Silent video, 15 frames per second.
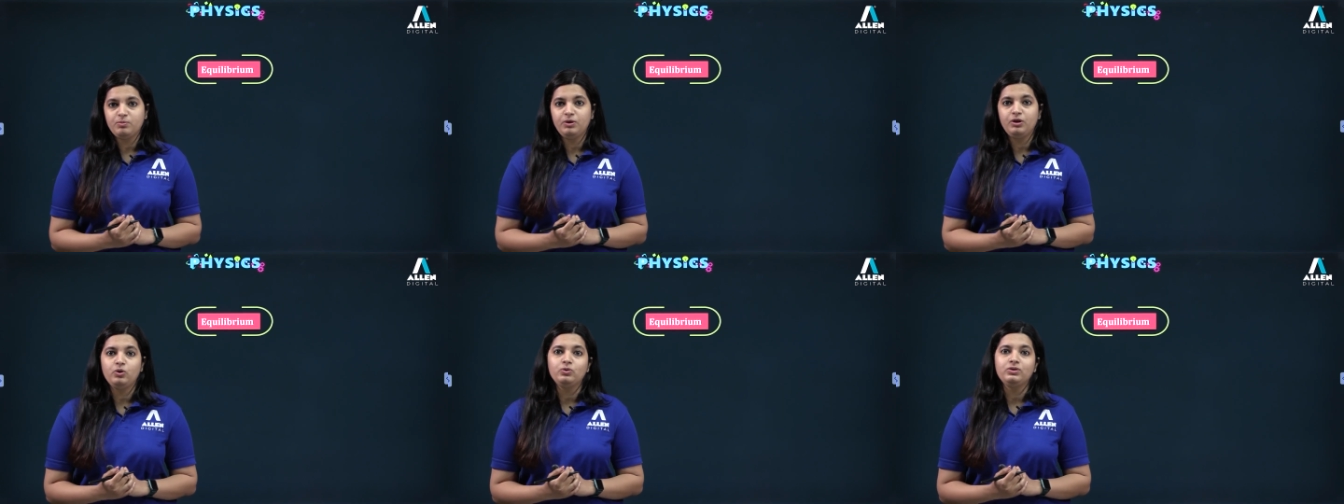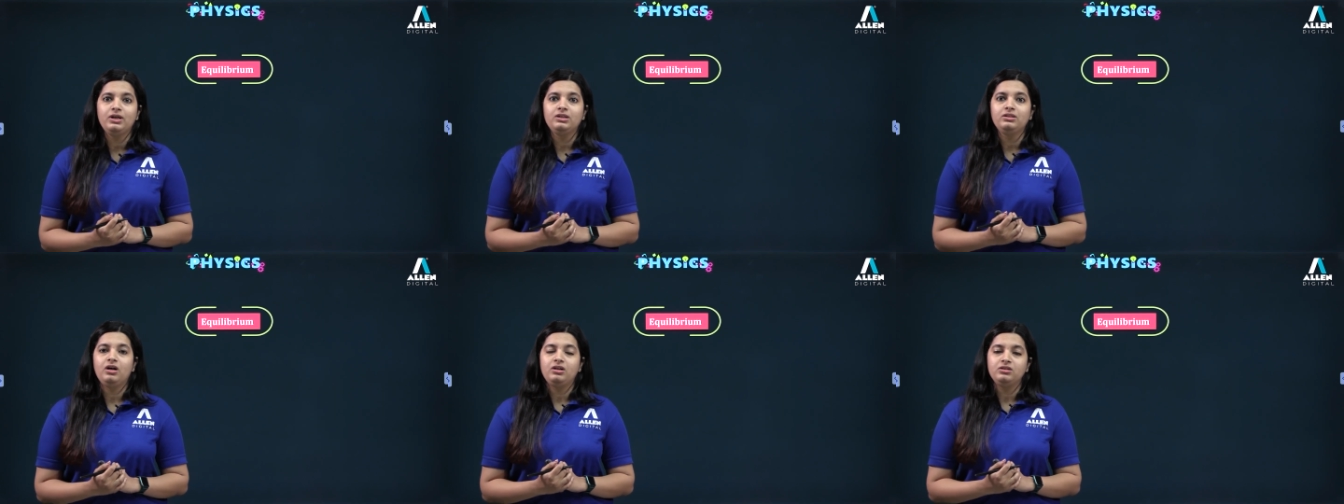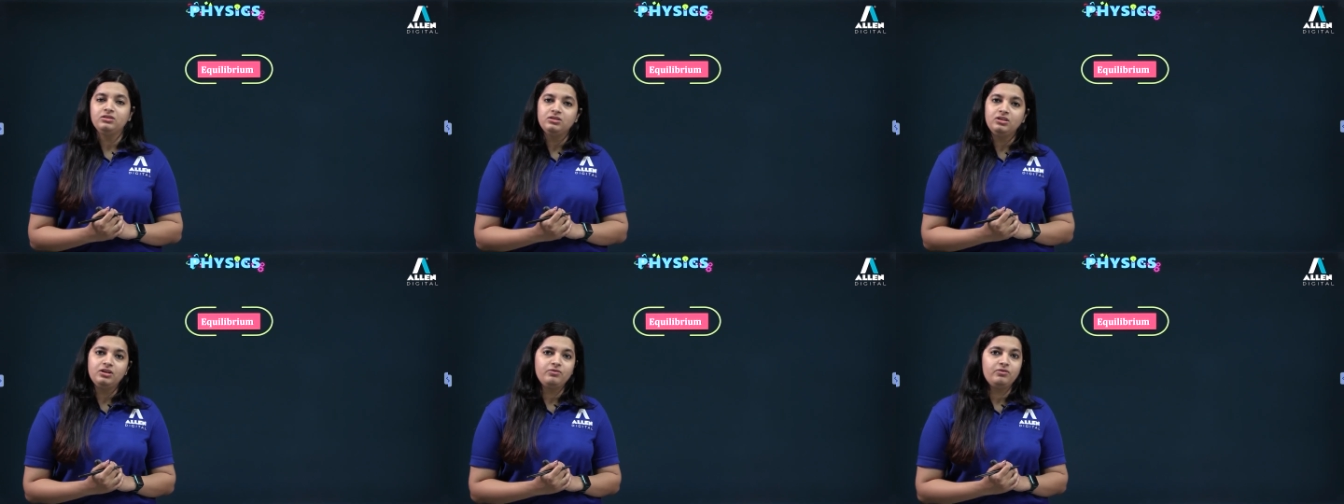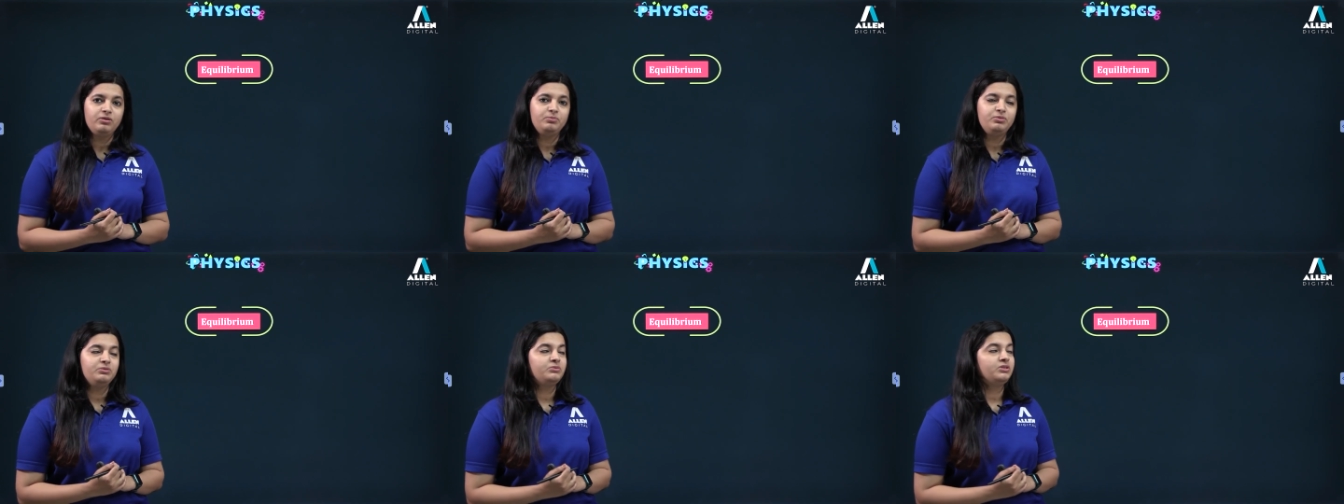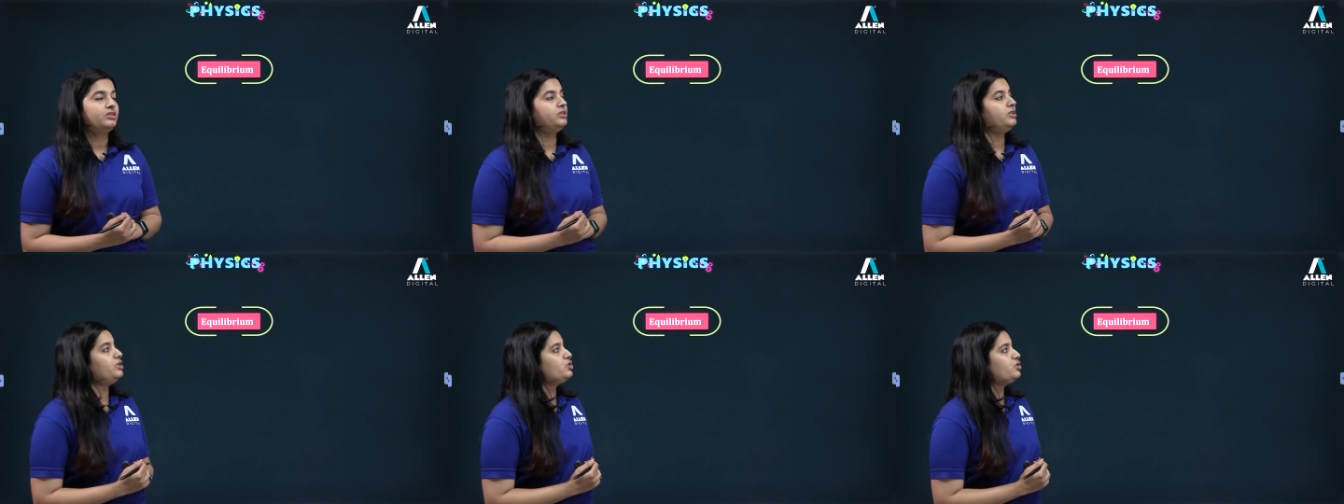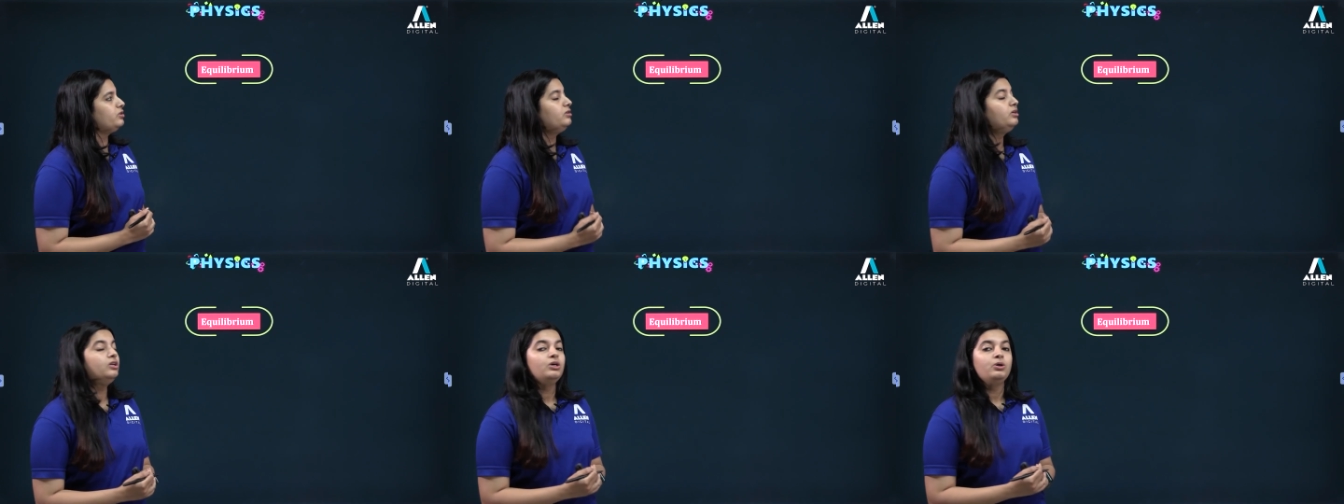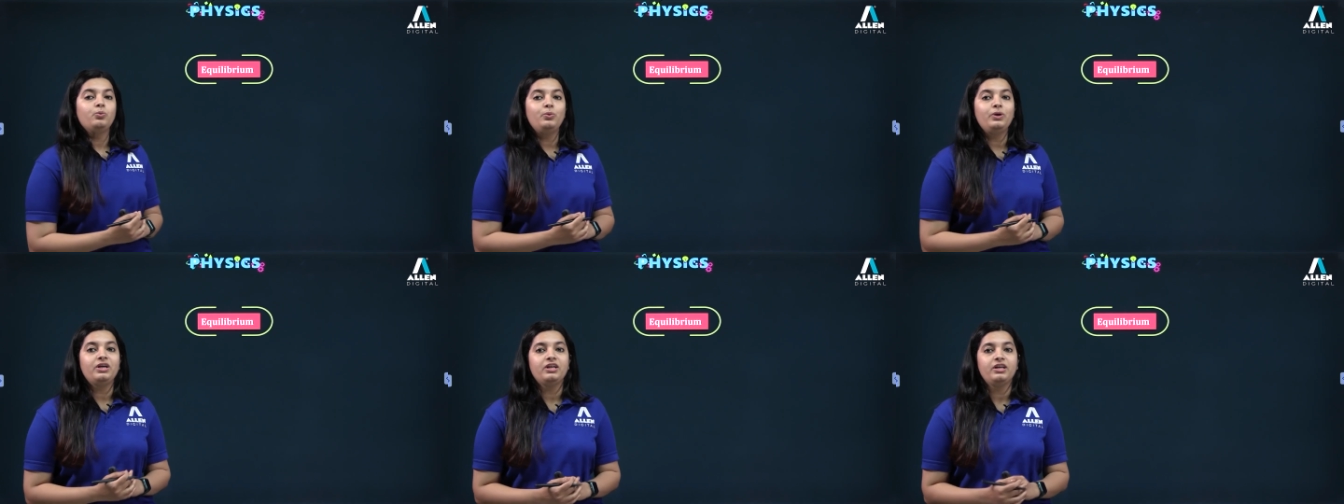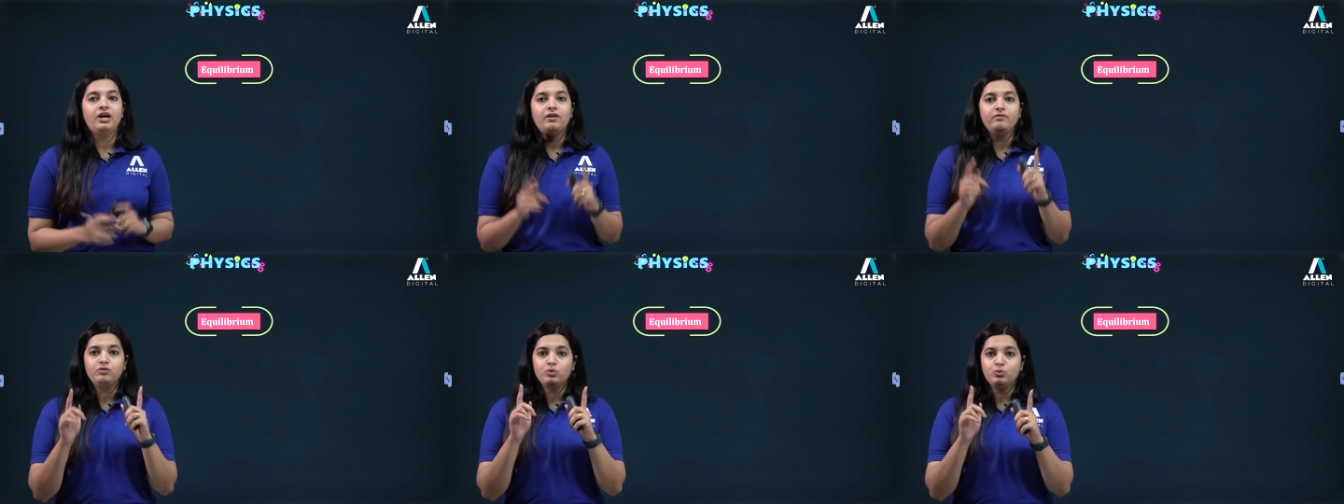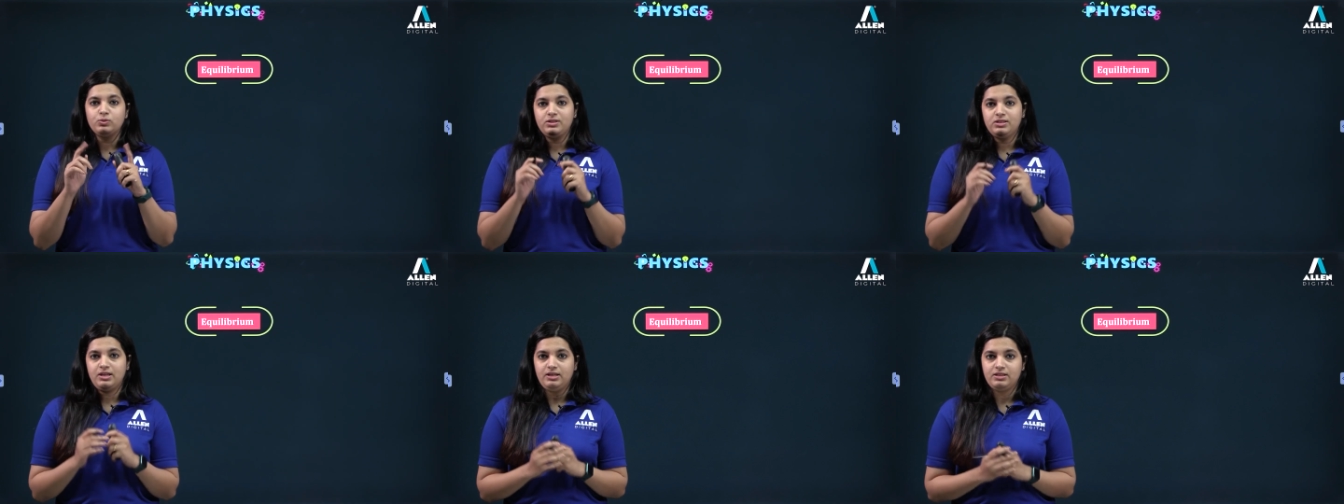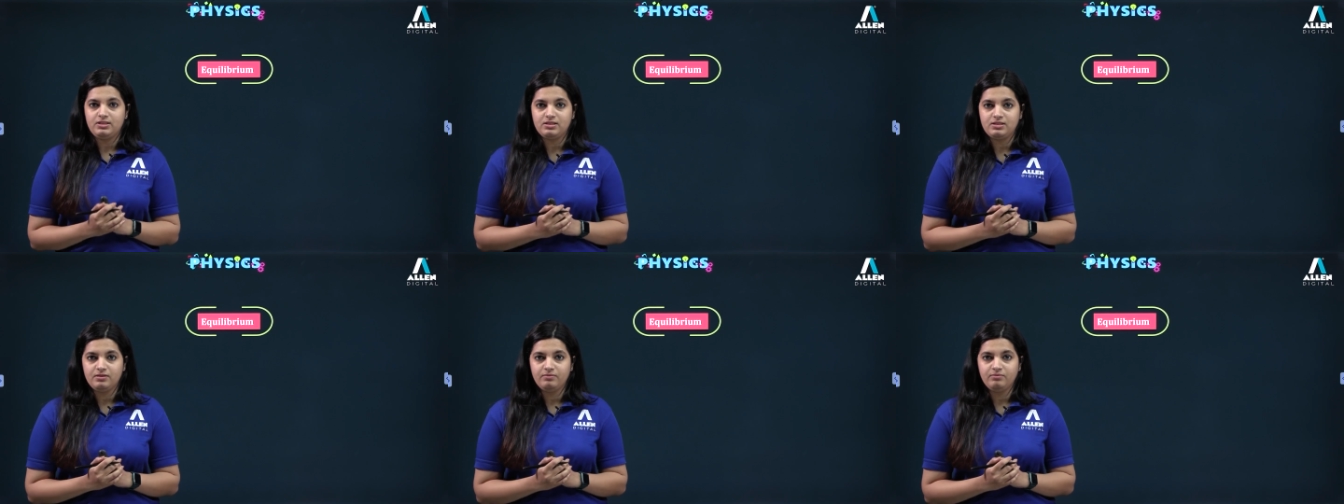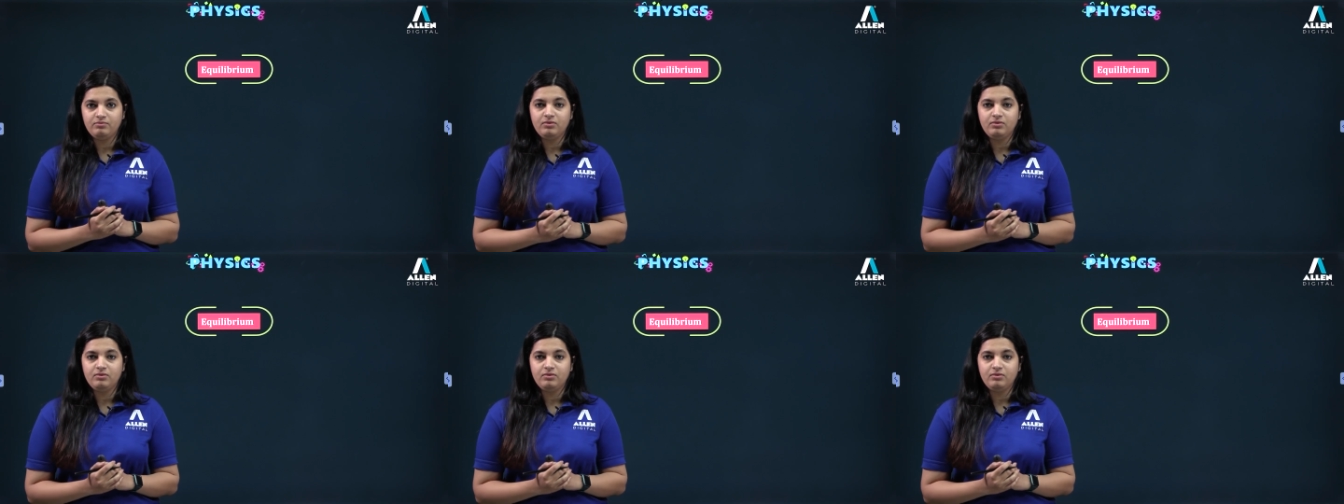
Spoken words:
We know that under equilibrium condition, we can have two states.